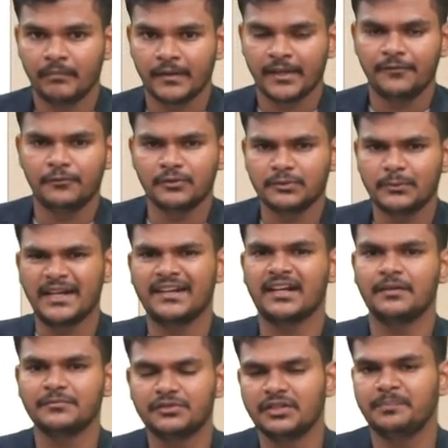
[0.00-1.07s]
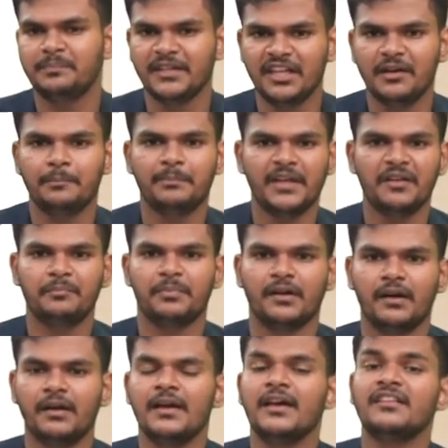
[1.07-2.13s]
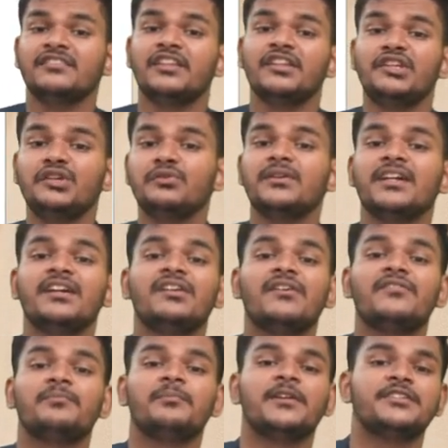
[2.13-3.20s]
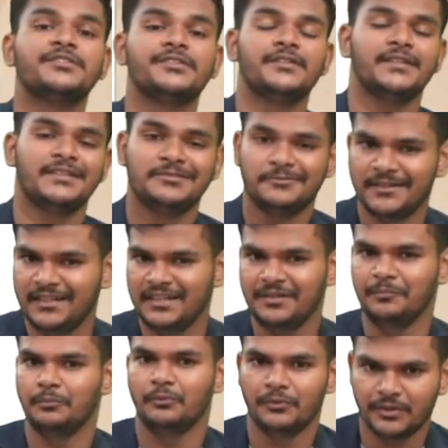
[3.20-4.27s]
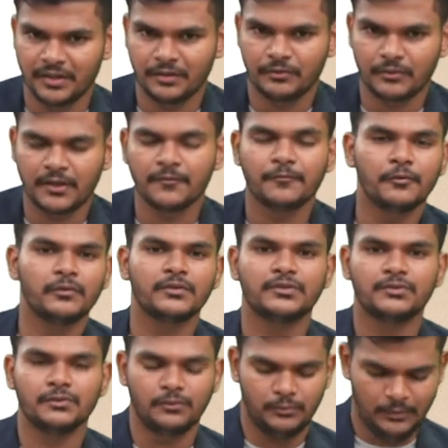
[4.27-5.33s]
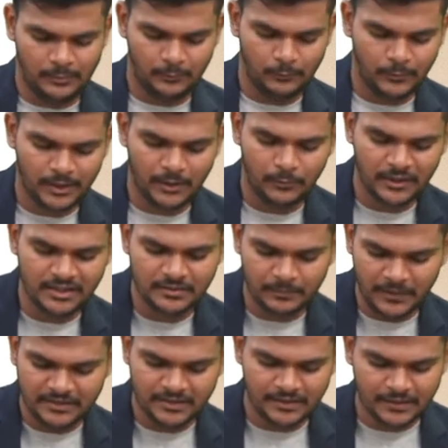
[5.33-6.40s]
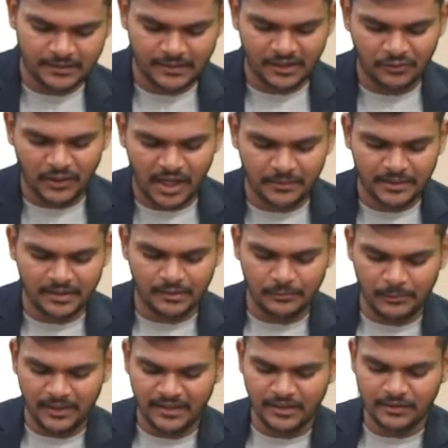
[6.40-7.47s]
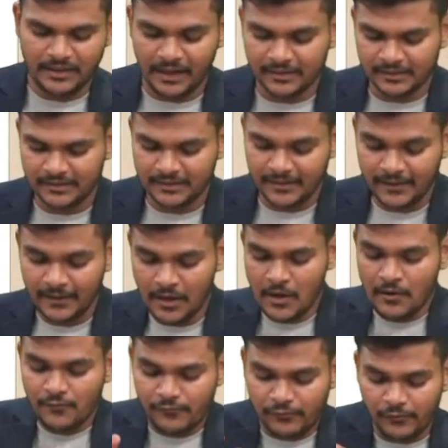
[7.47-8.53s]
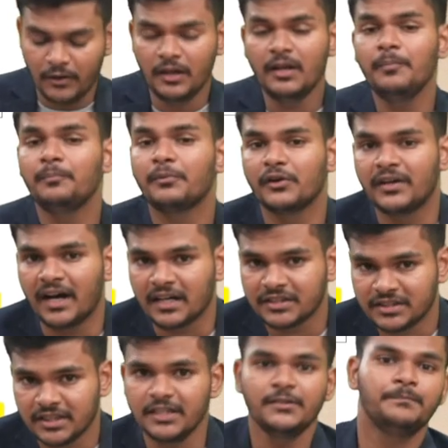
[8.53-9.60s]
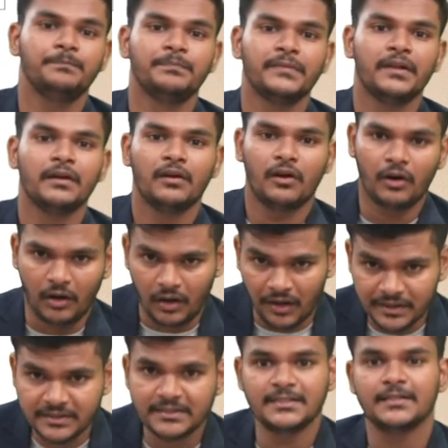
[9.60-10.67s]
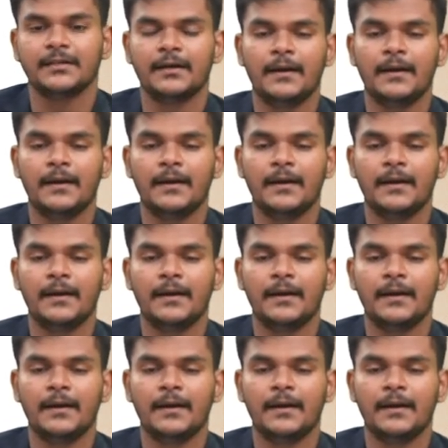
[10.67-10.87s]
Okay, folks, when it comes to the PM paper, the unit of measure is really important. Okay, folks, so what is mentioned in the requirement? We need to calculate the full production cost